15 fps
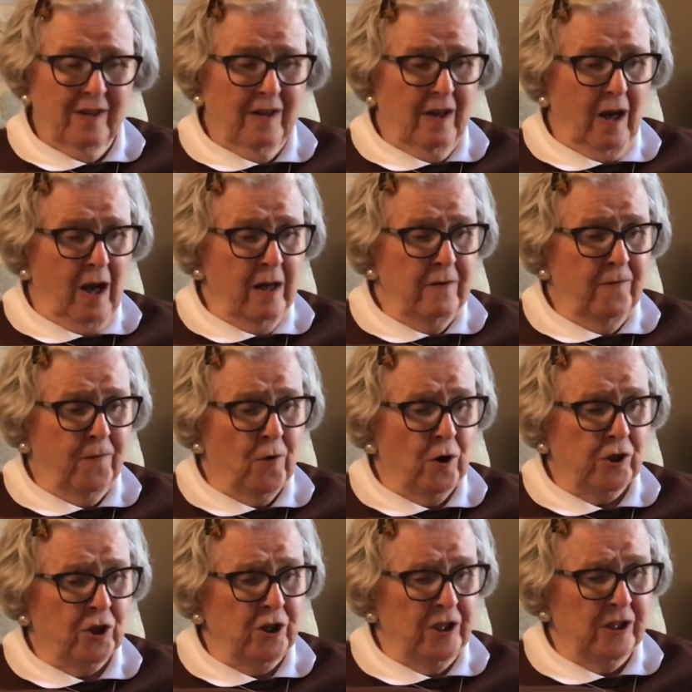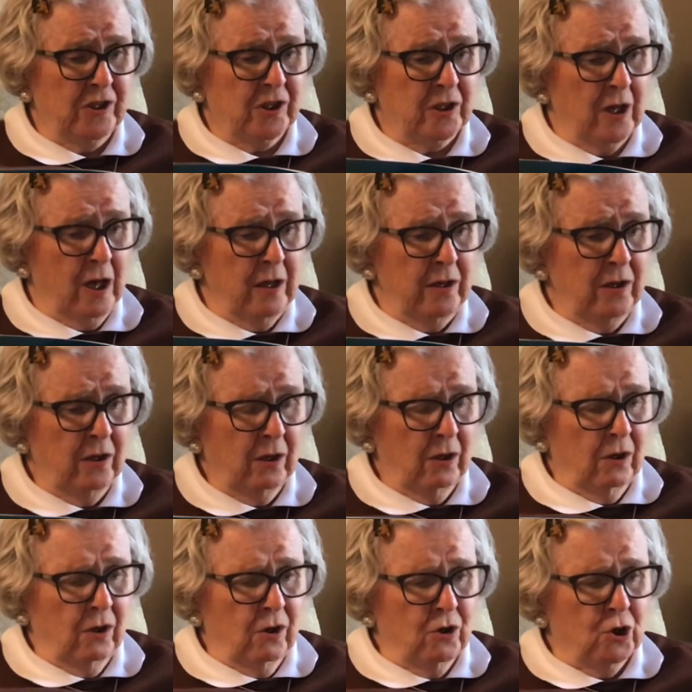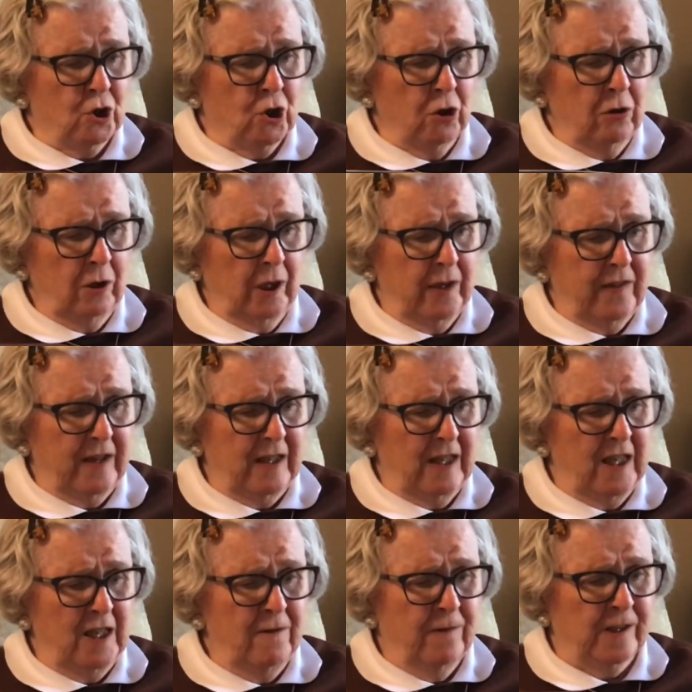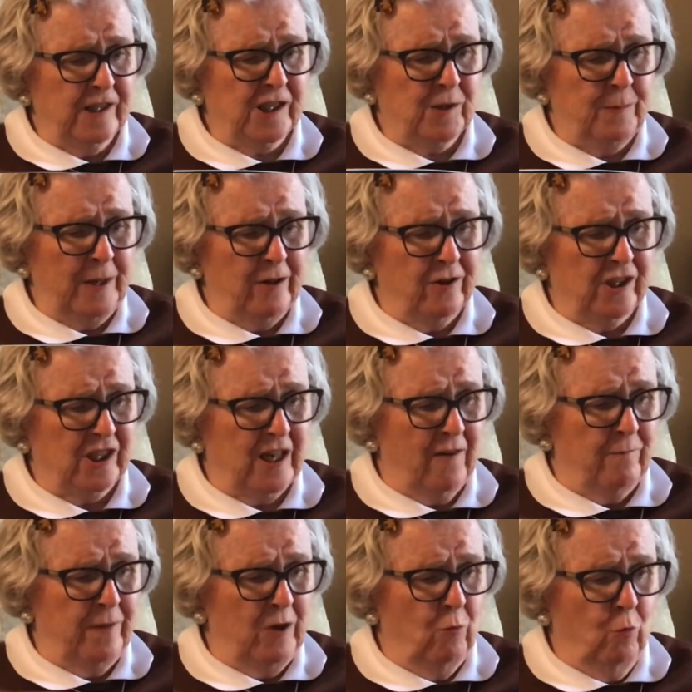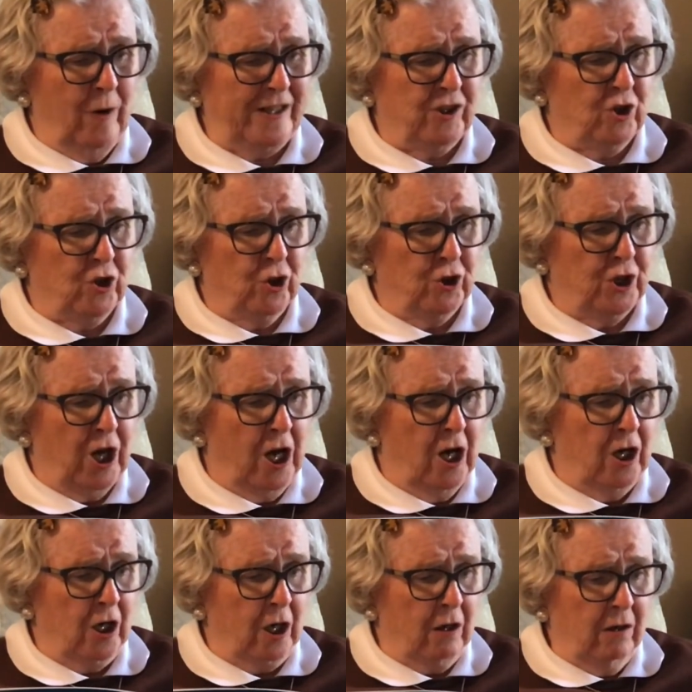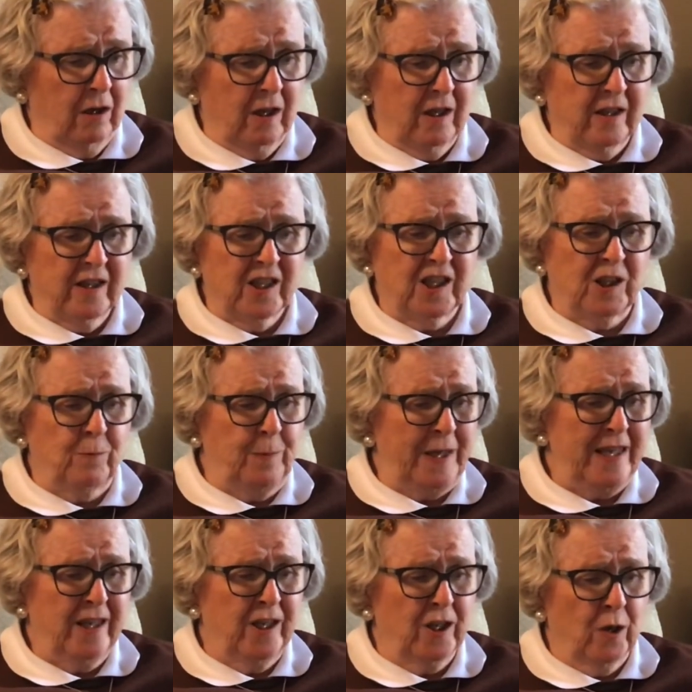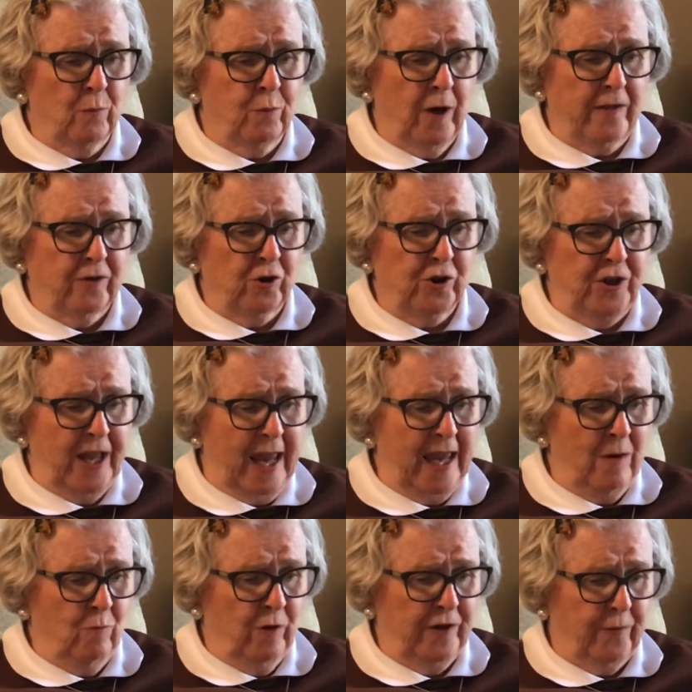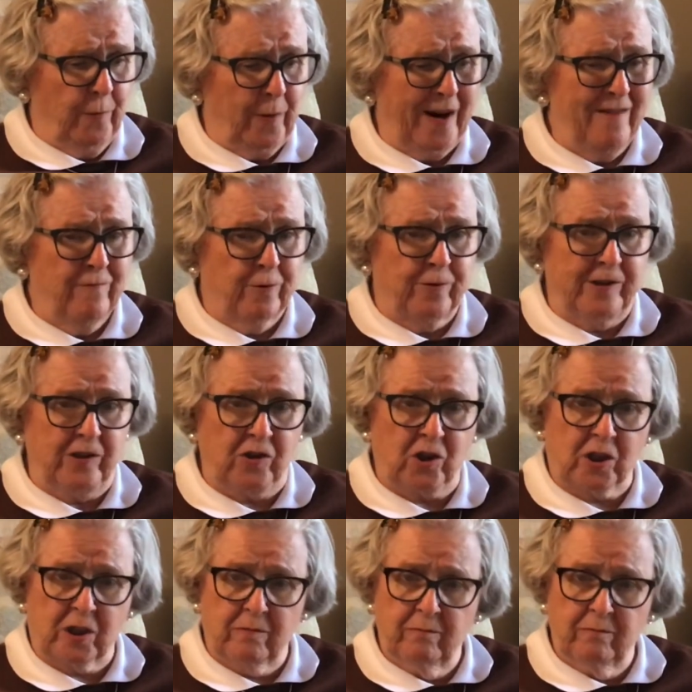"Unfortunate son, surely the evil spirits have bewitched your tongue. Speak your brother's name with reverence."